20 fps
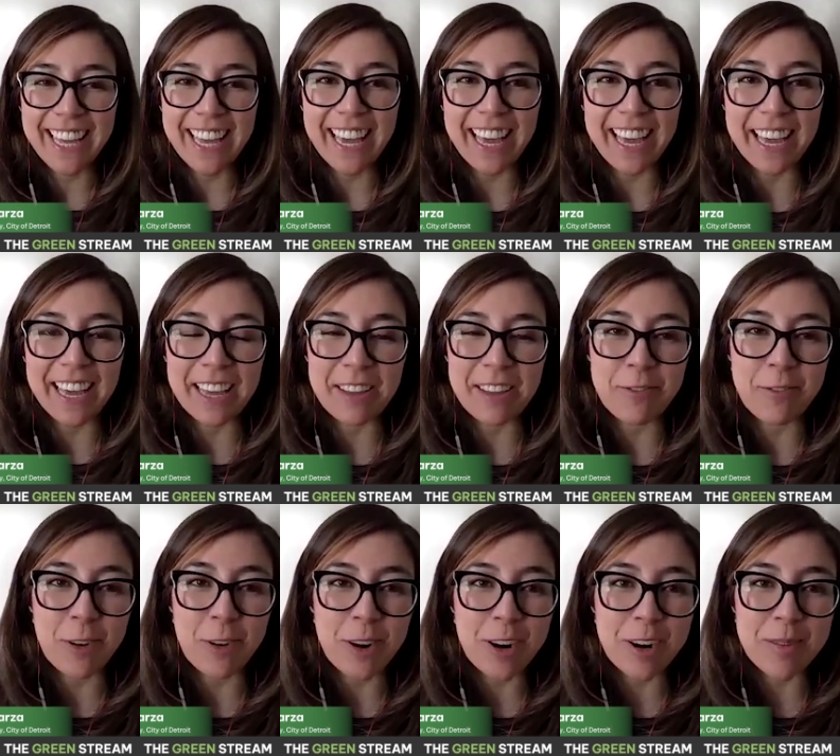uh,
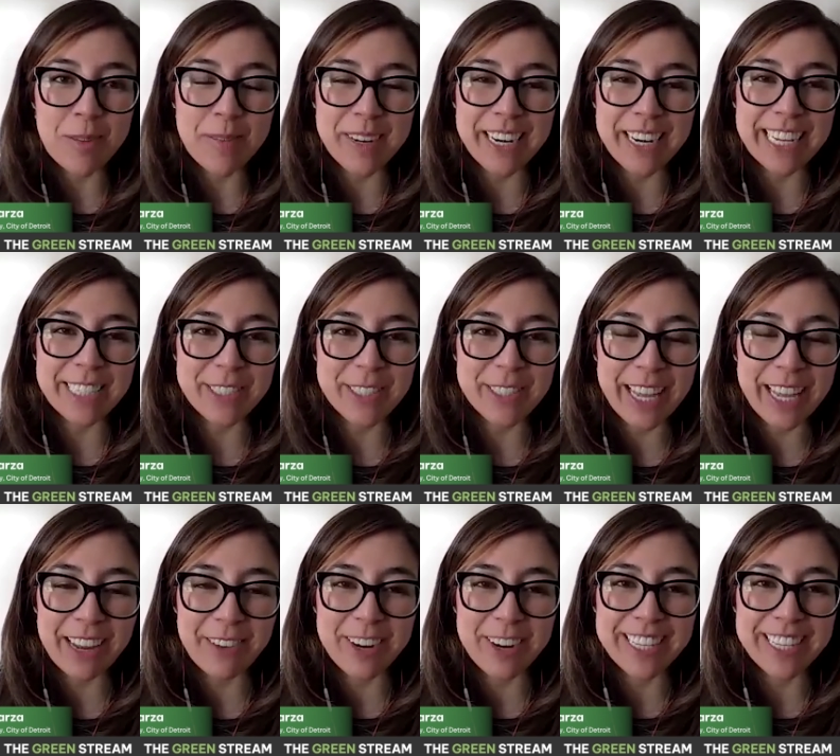inform and
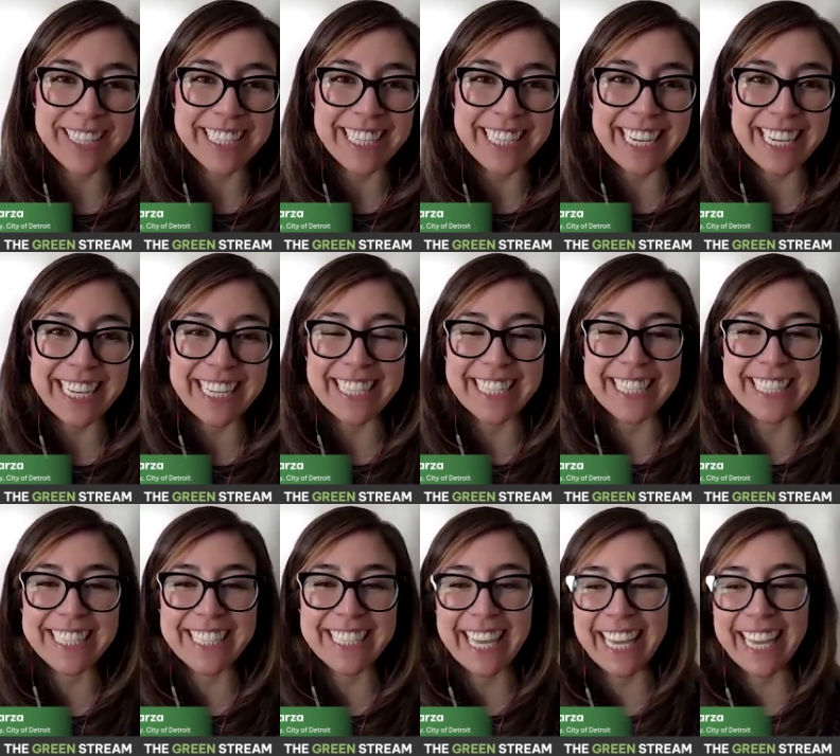educate
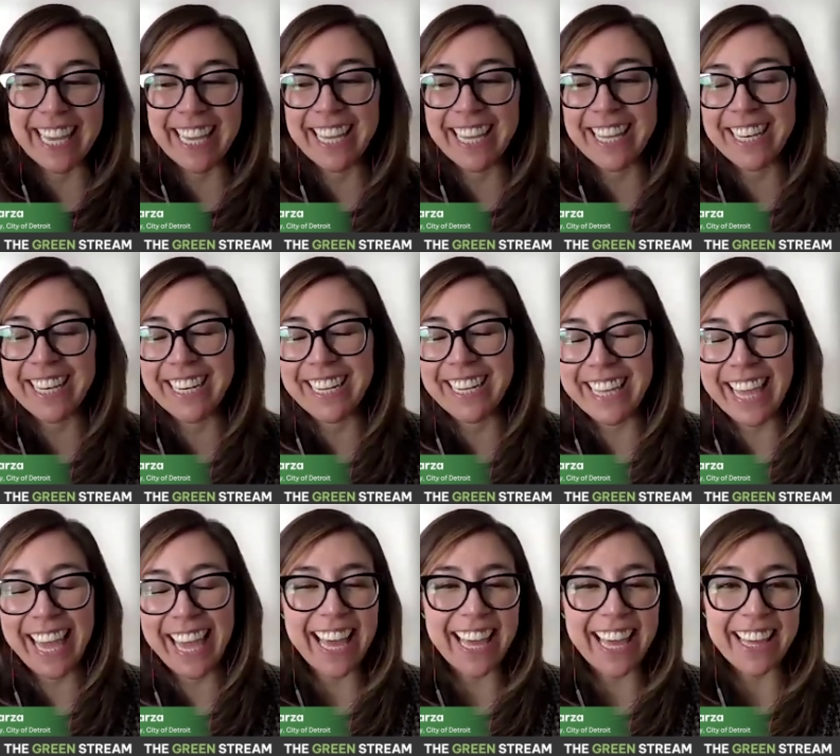residents and
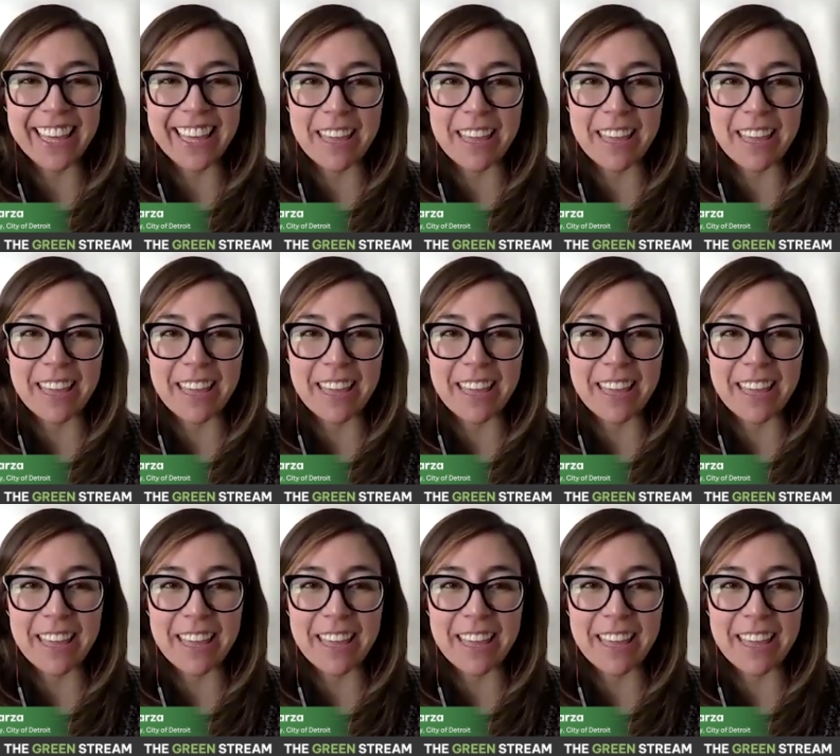yeah,